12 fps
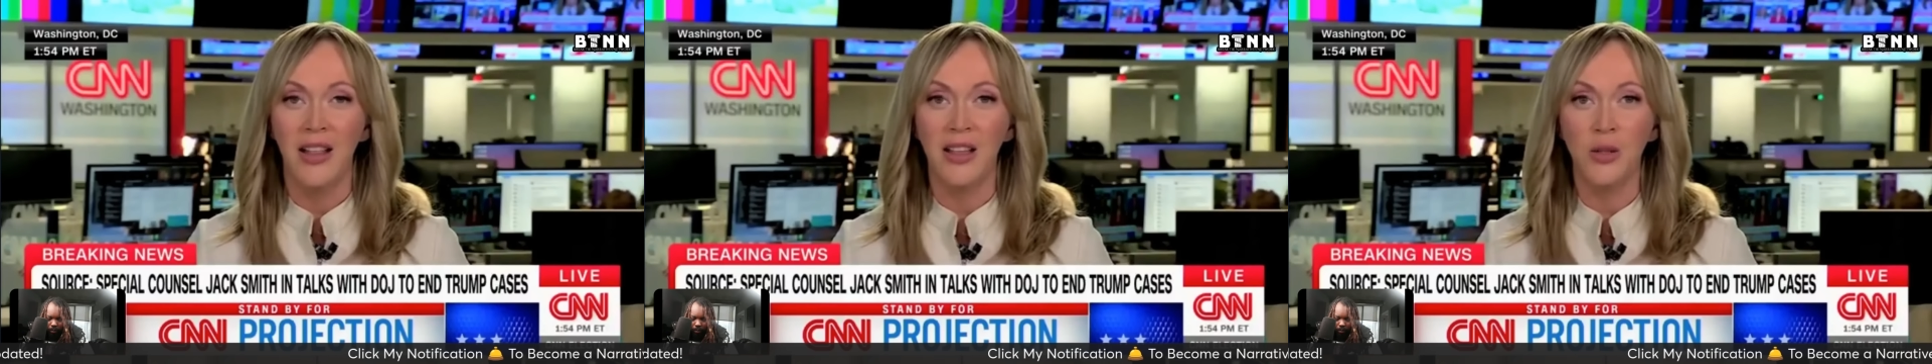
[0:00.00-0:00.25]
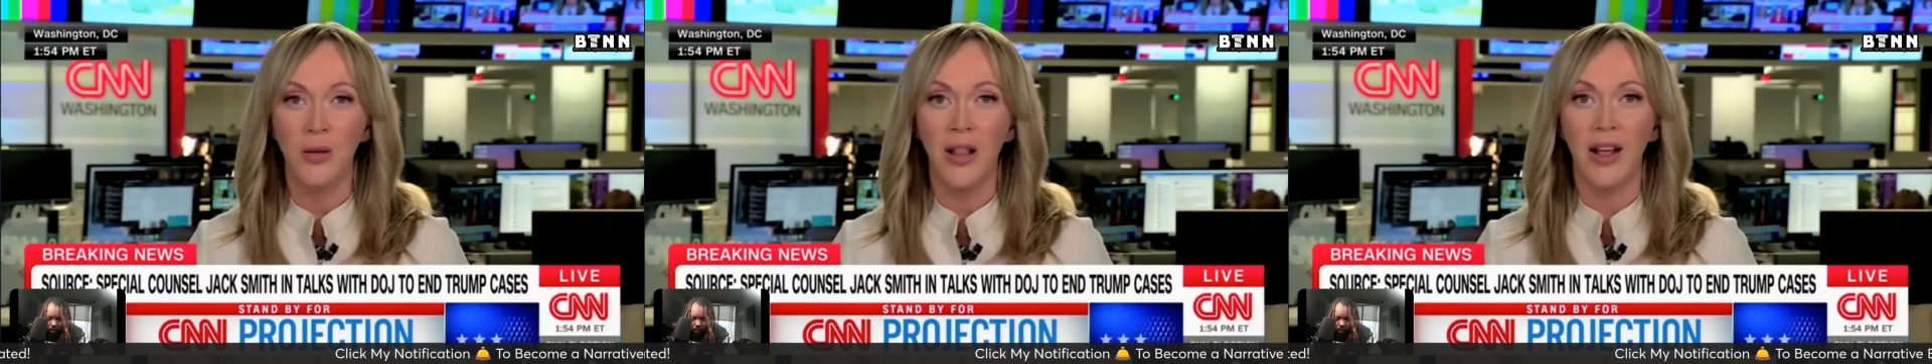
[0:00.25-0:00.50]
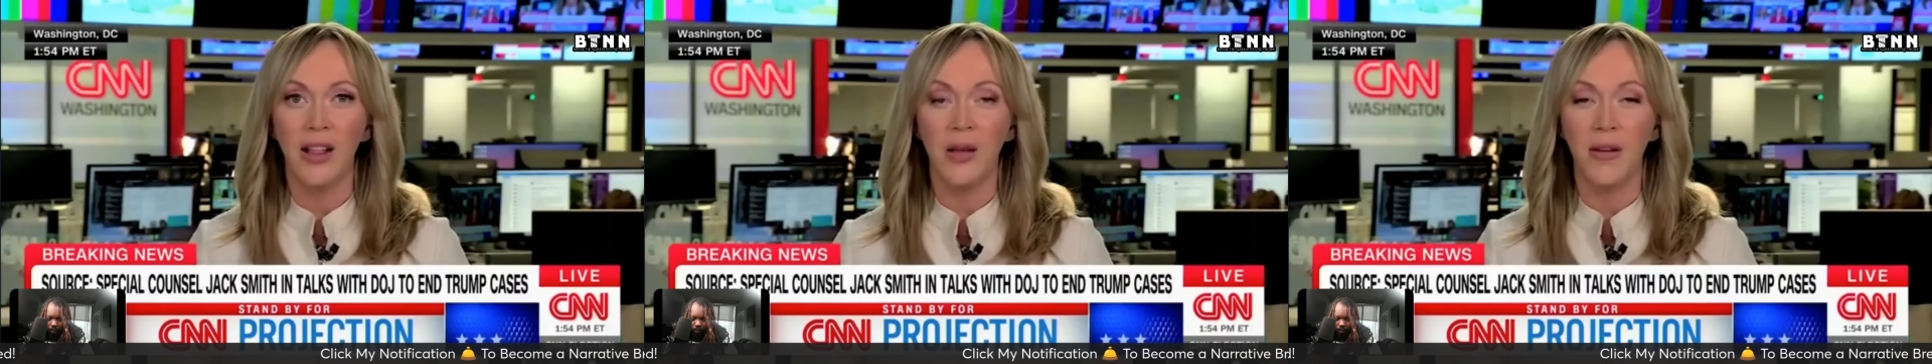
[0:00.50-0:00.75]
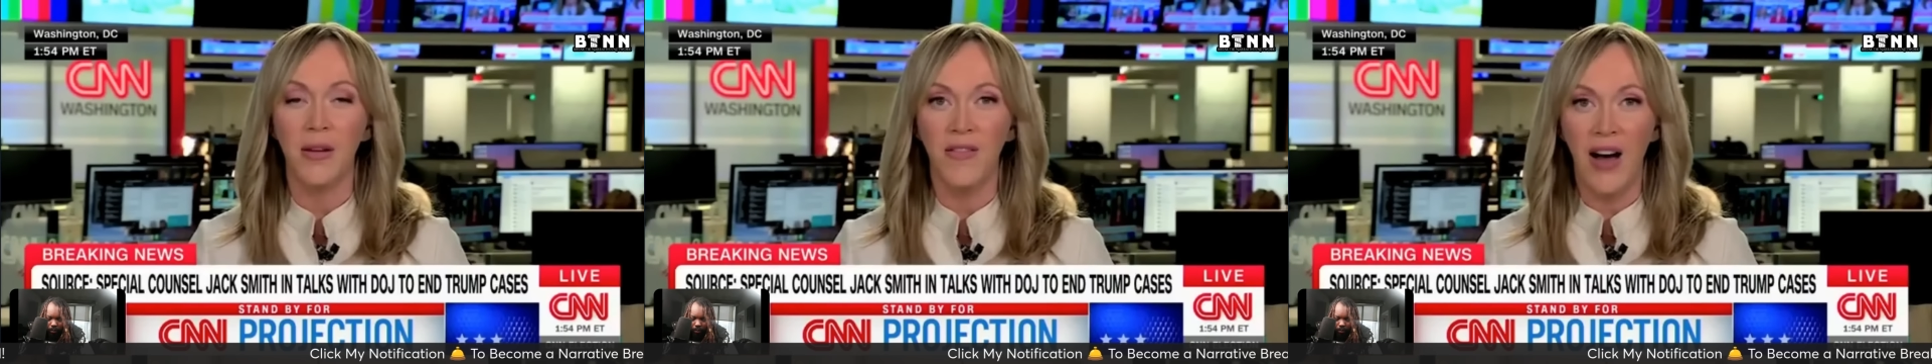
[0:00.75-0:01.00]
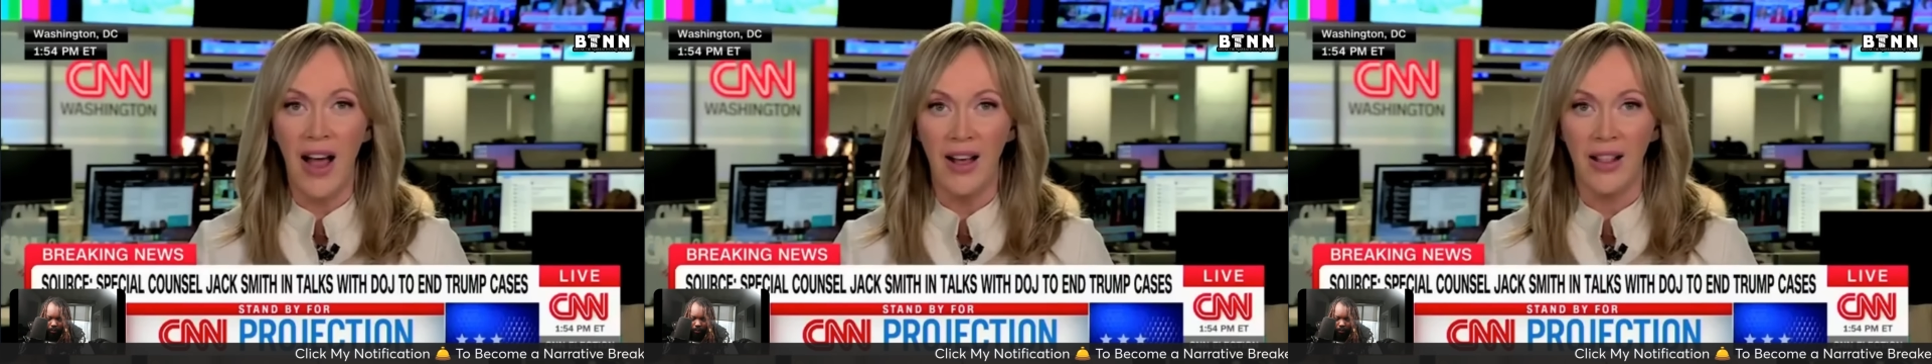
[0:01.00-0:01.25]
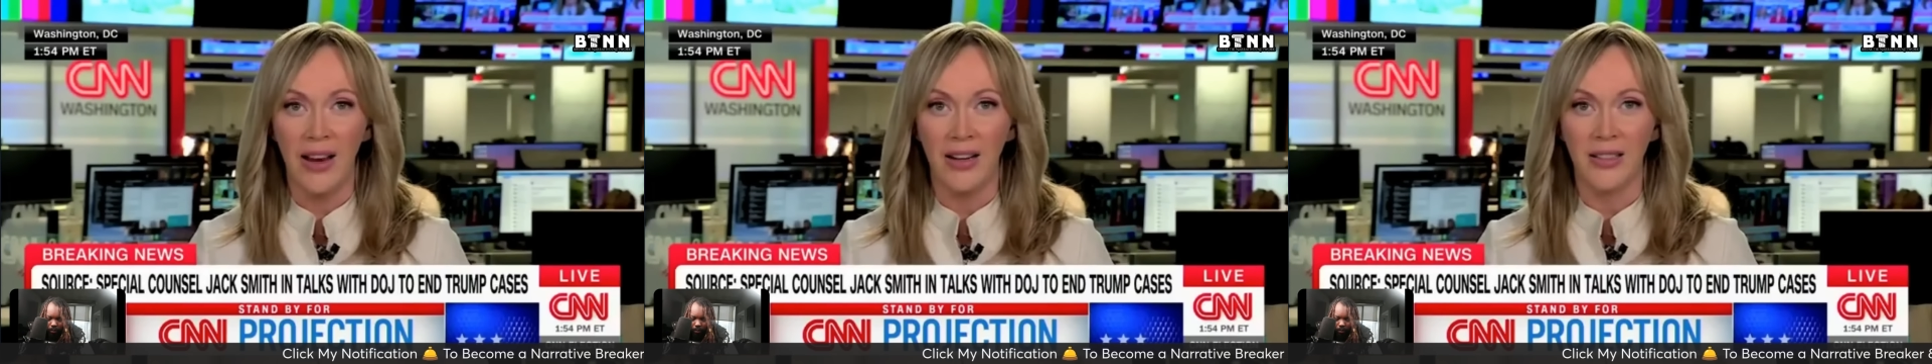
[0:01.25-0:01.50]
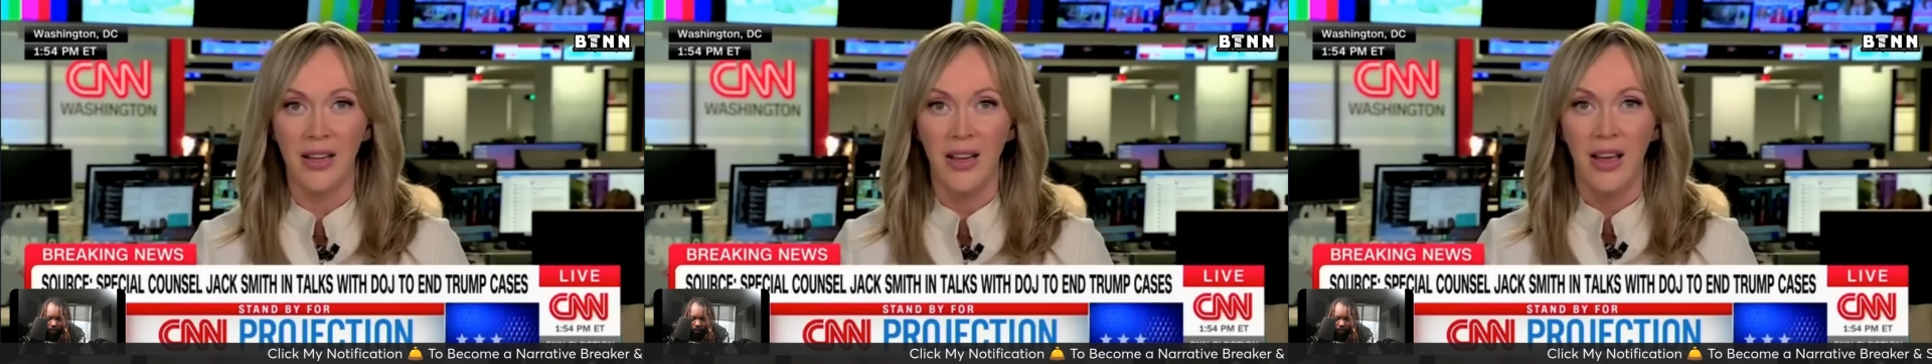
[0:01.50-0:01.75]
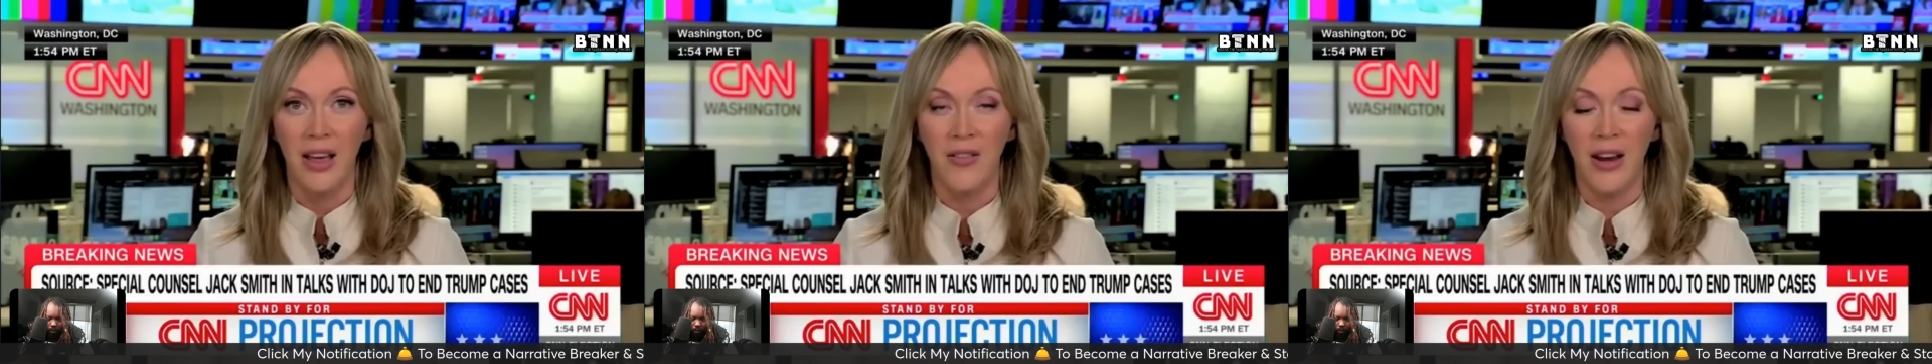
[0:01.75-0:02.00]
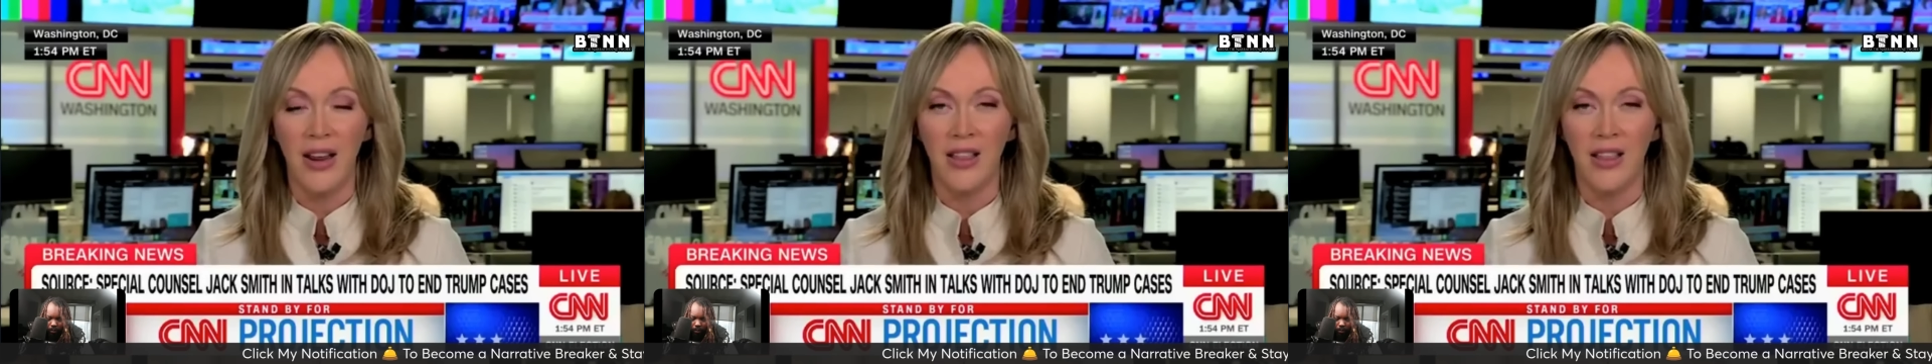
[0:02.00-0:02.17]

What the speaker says: These would likely be filings, if